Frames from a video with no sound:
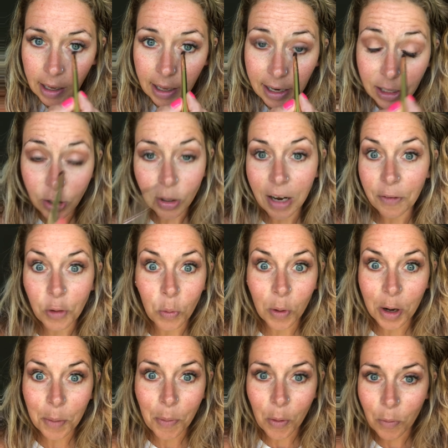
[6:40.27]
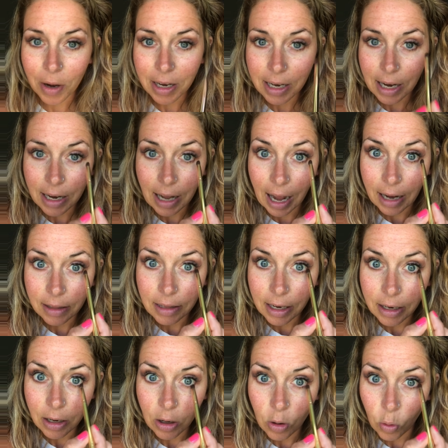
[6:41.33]
And I don't have to worry about running out of
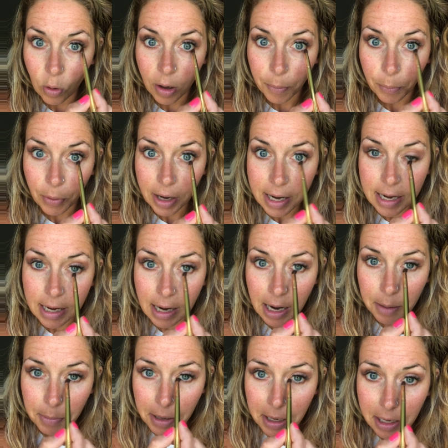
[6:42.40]
eyeliner or it breaking on me,